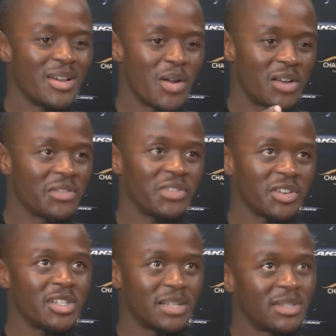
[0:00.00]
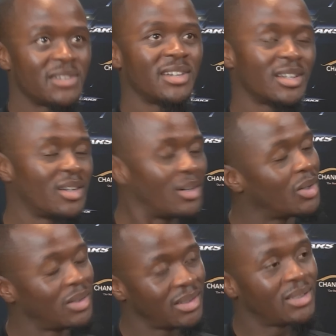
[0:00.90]
the vehicles I'm definitely going to
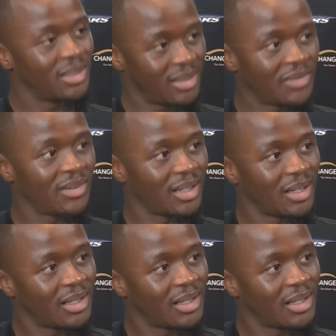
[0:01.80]
own. Definitely.